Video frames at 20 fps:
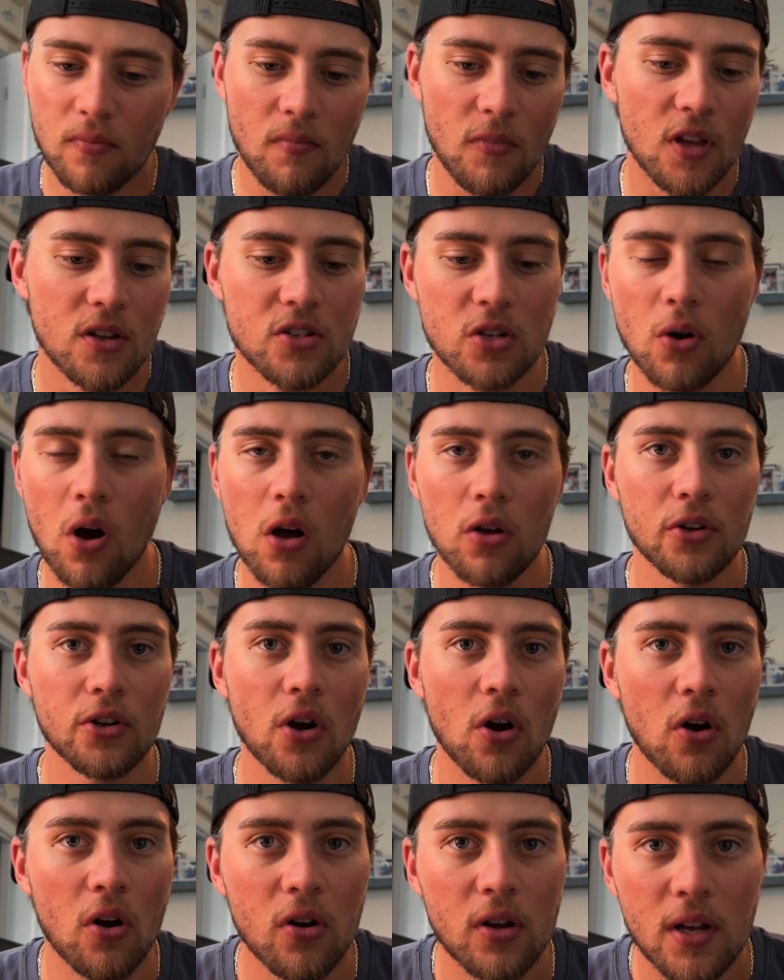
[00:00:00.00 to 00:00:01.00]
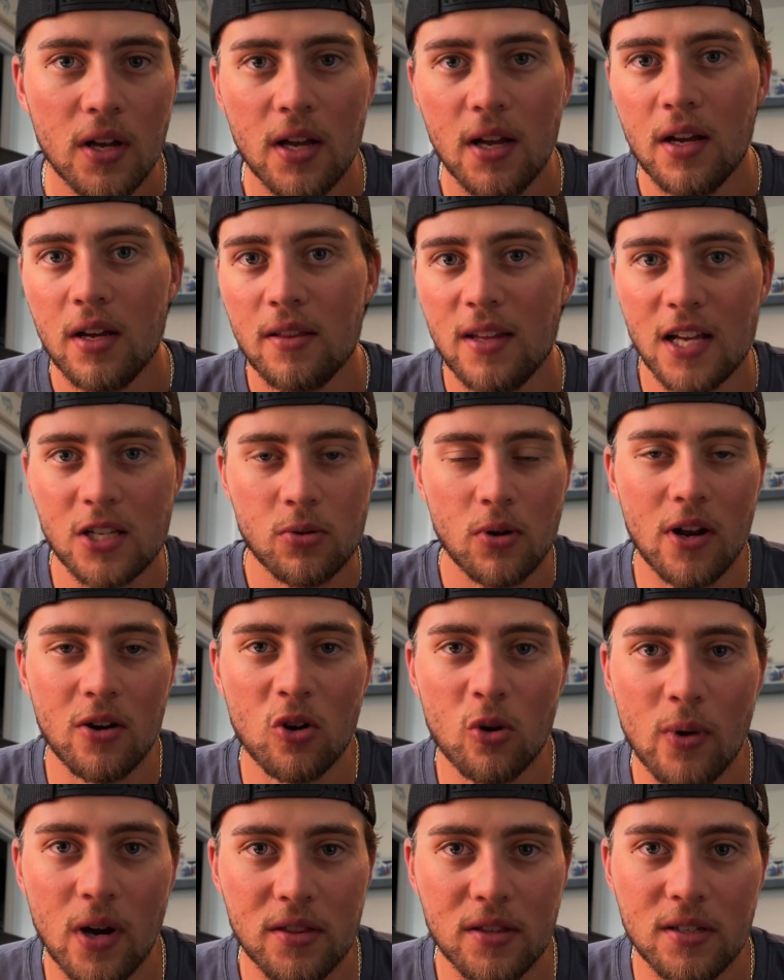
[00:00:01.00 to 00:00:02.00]
So all in all, that's what I know
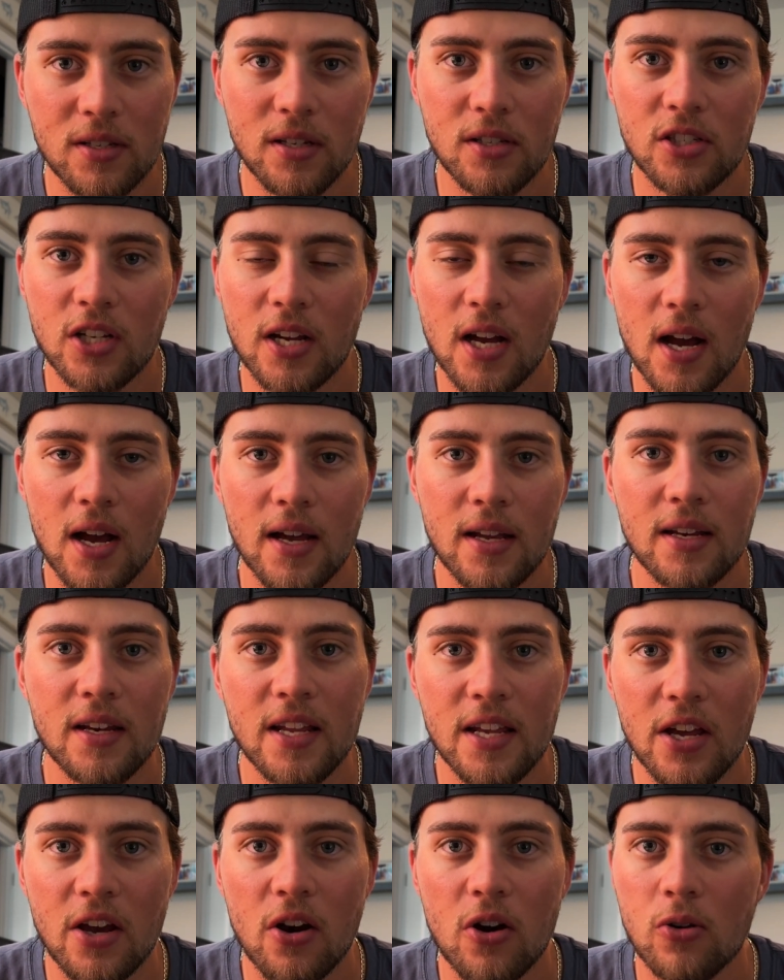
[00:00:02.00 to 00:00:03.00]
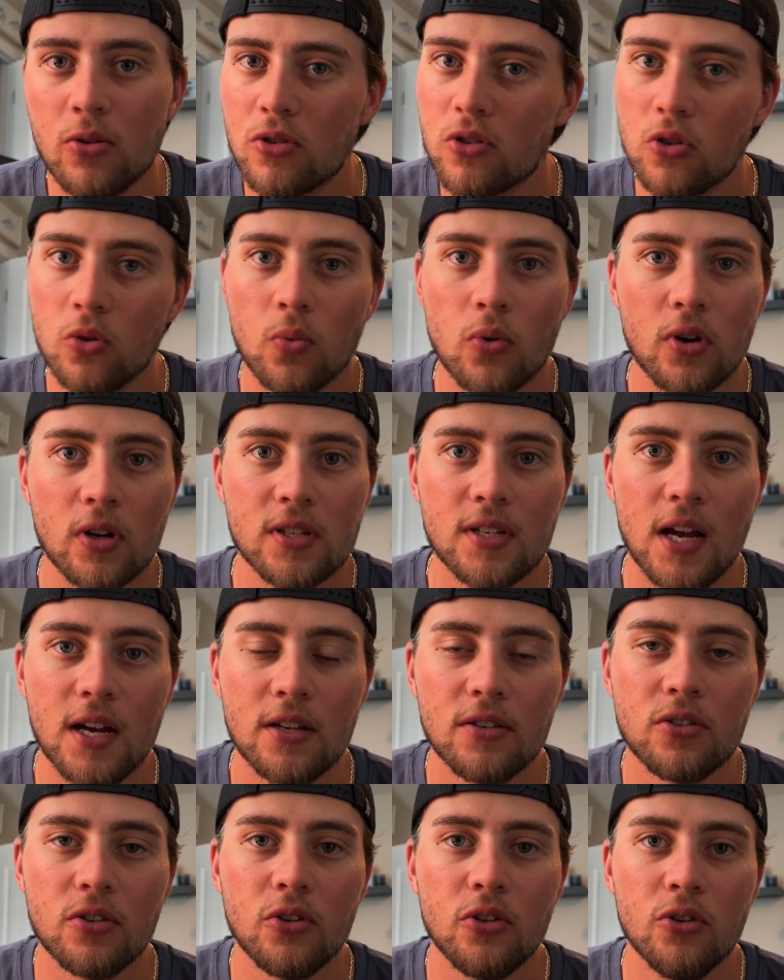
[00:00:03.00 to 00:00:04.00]
about the DJI NEO. Super excited
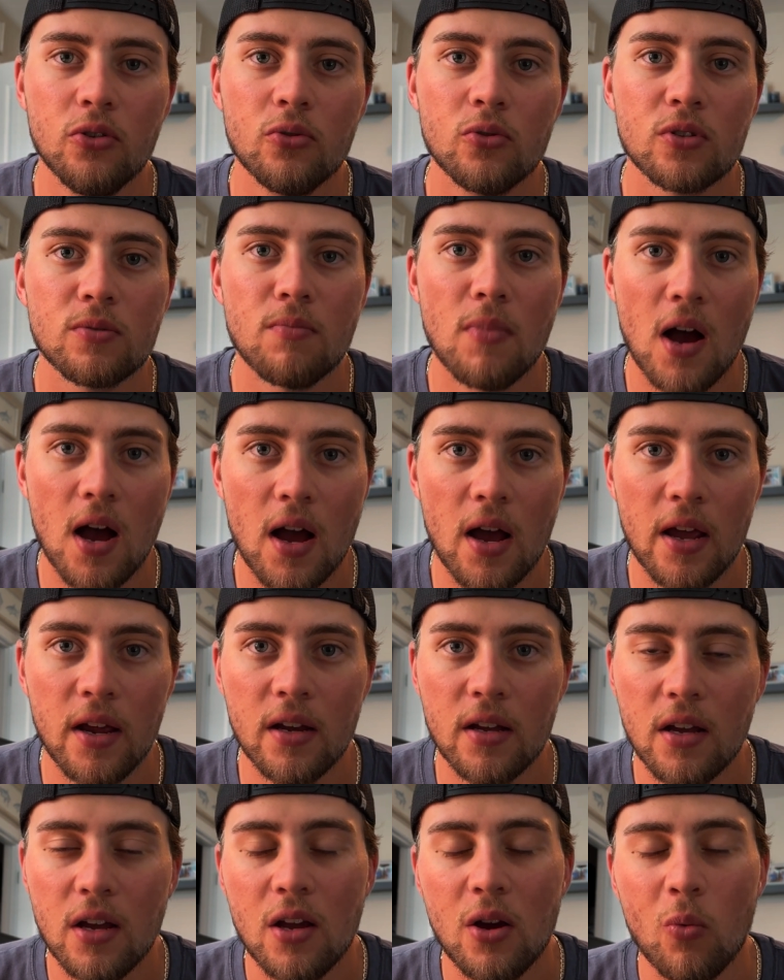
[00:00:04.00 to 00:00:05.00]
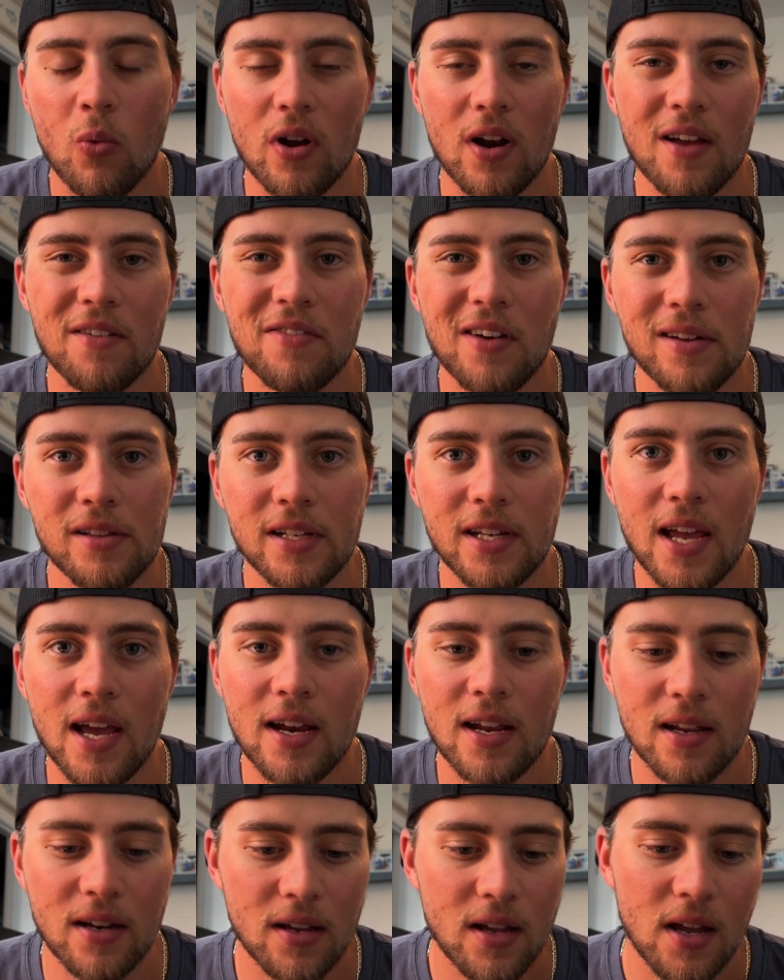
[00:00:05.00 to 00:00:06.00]
to use mine when I finally get
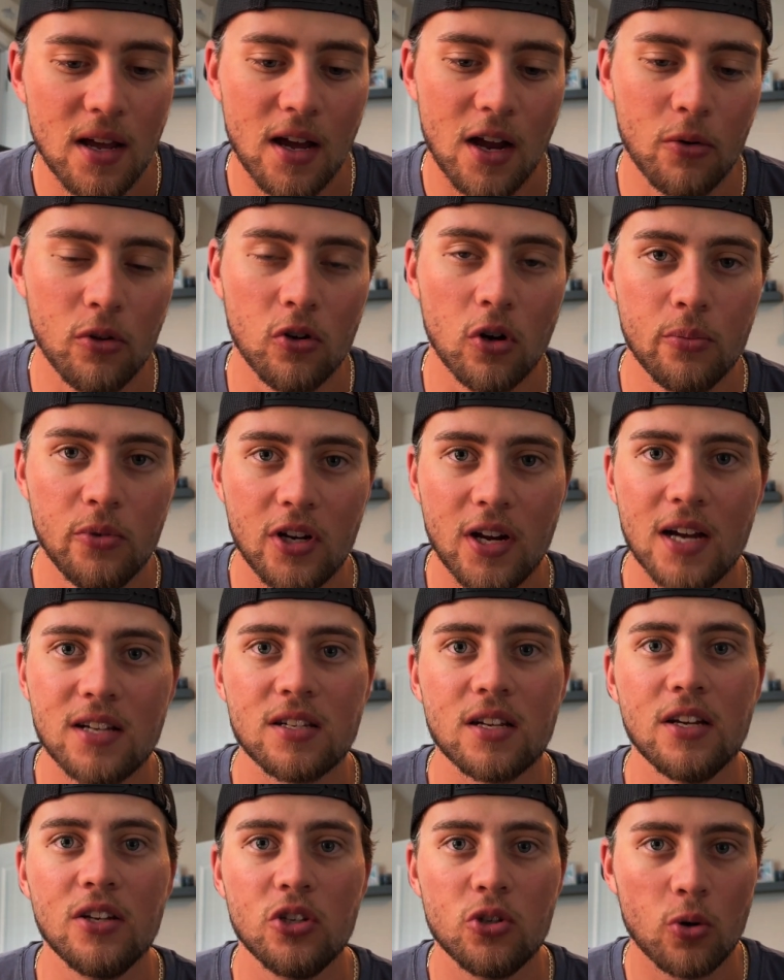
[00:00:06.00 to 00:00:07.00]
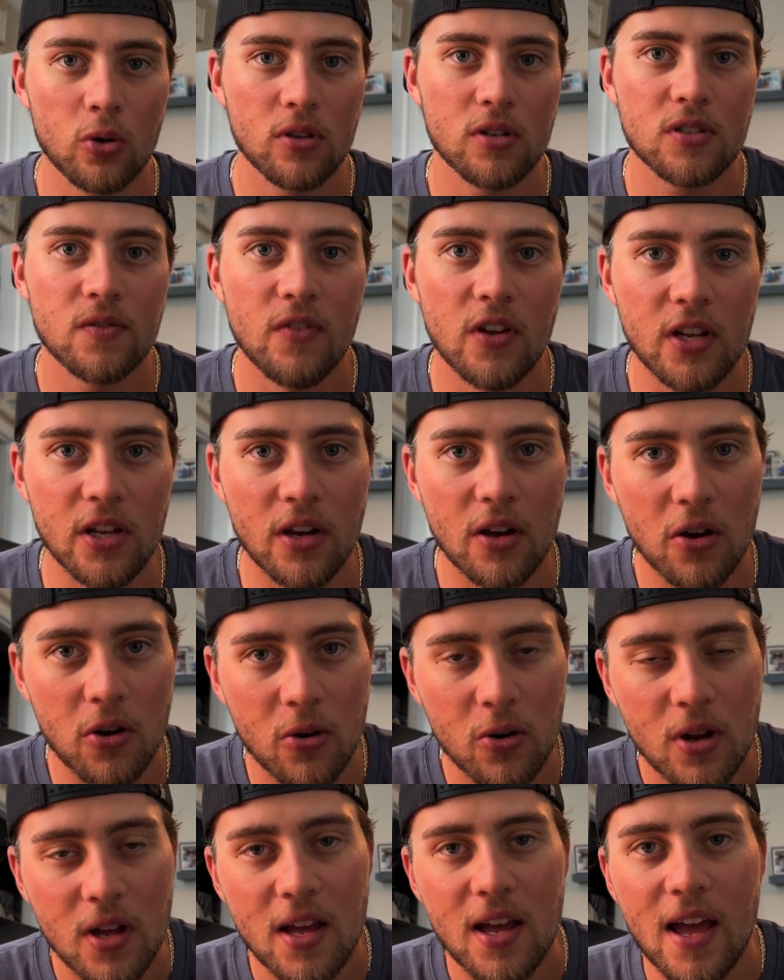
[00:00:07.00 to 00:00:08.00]
it. I really hope you guys enjoyed this video
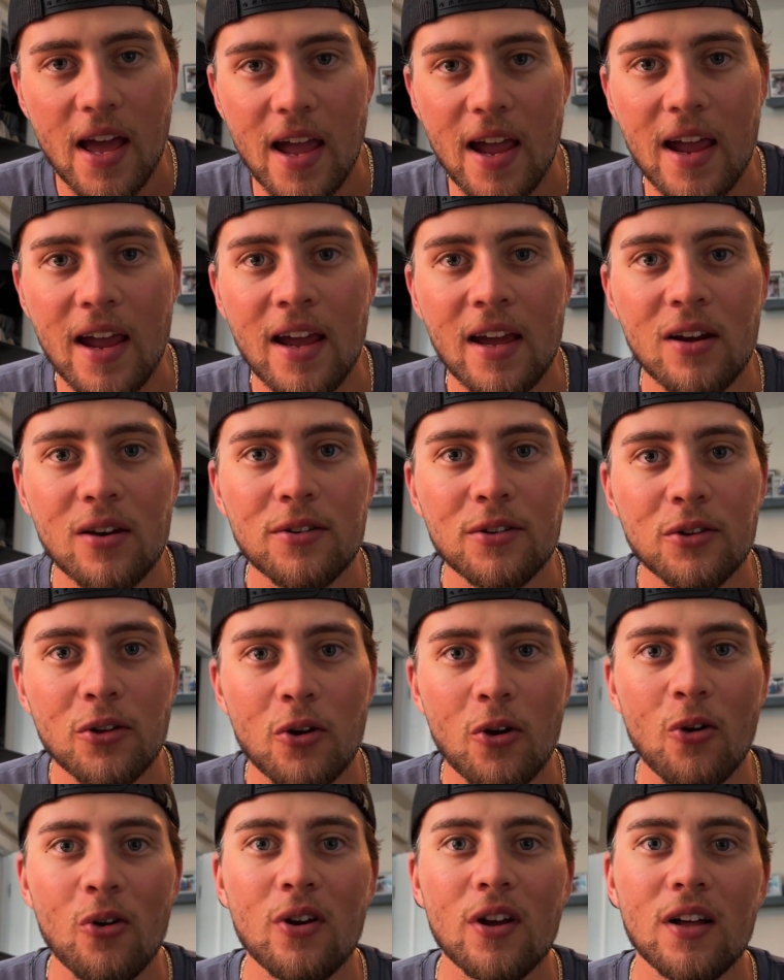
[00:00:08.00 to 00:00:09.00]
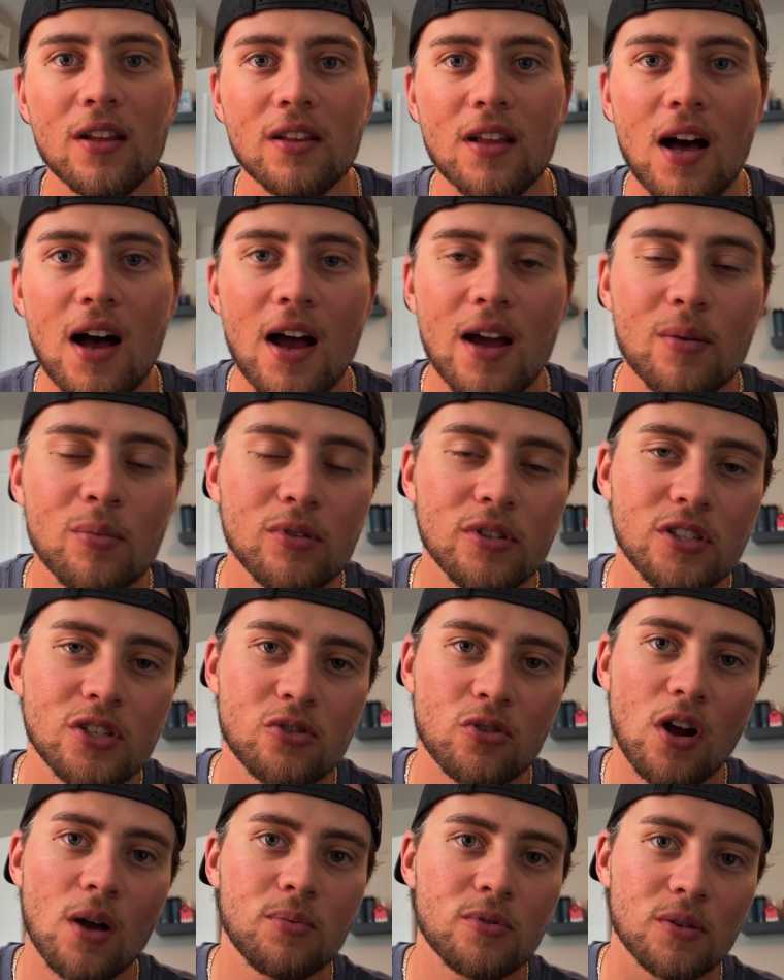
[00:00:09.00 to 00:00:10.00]
and learned a lot. Please
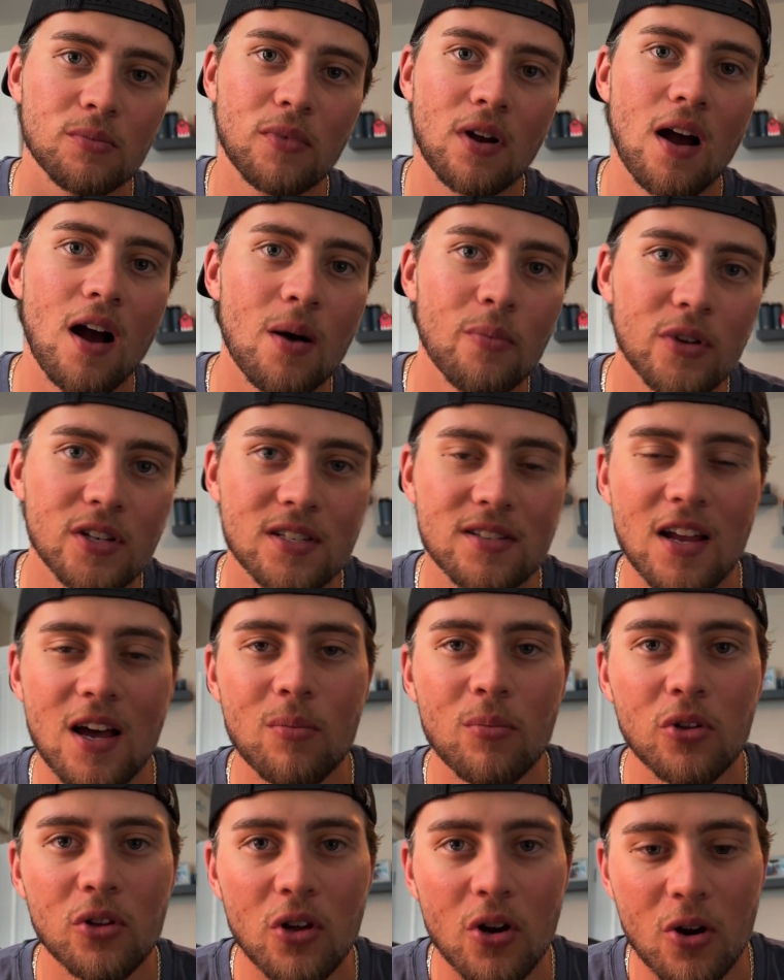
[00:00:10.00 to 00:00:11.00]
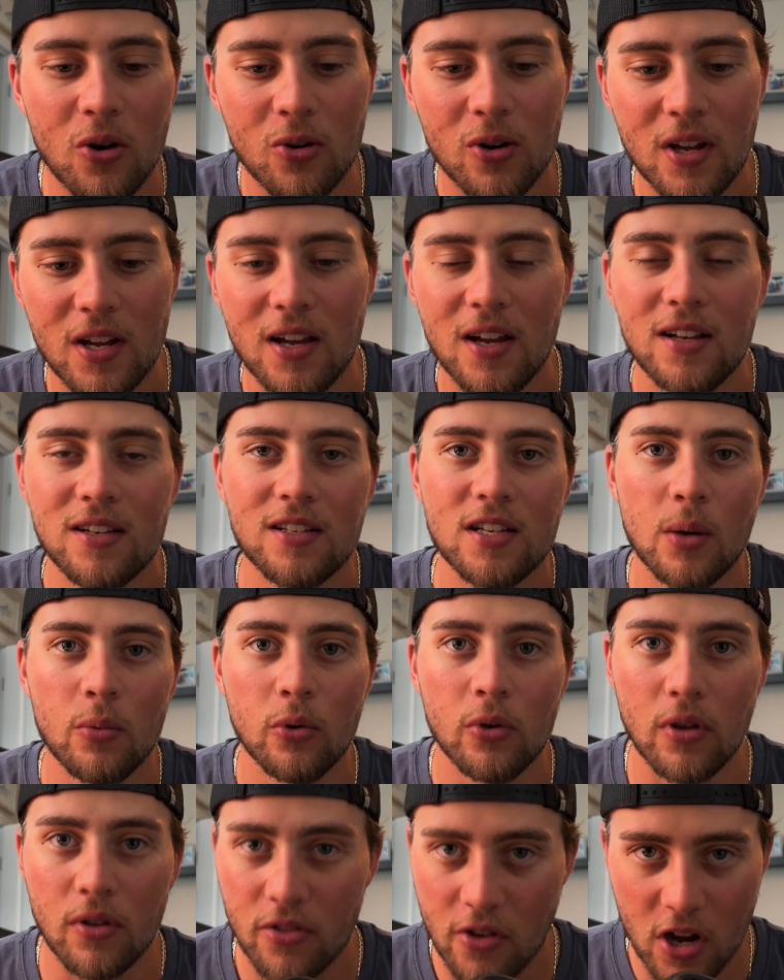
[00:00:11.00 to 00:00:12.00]
drop some comments down below to tell me
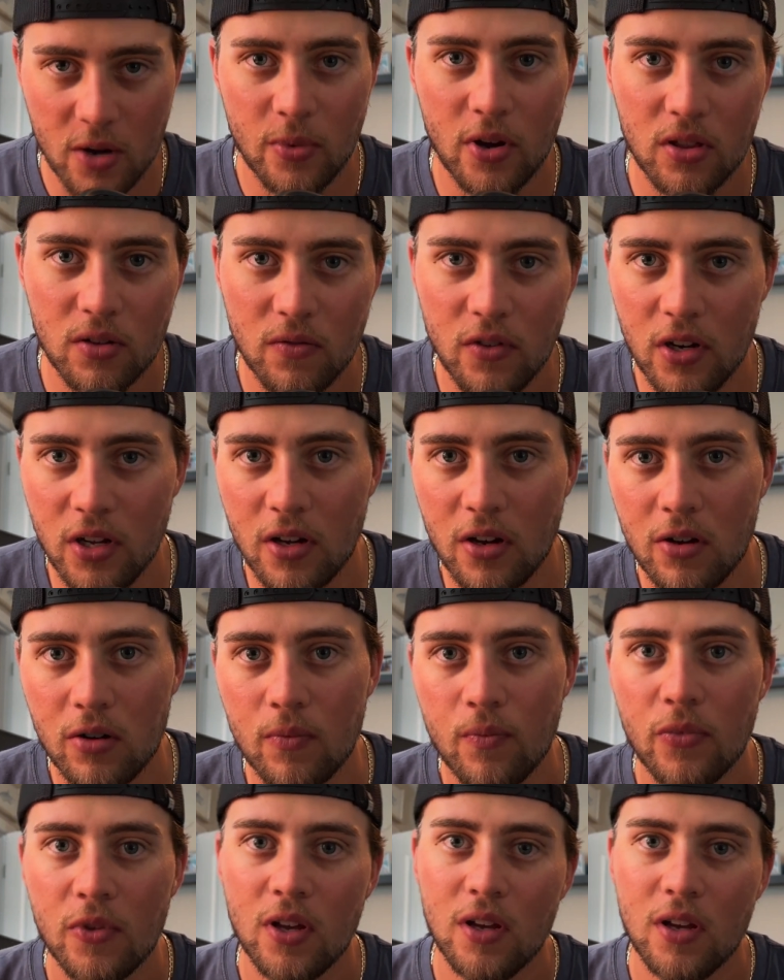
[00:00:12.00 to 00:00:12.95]
what you thought about the video.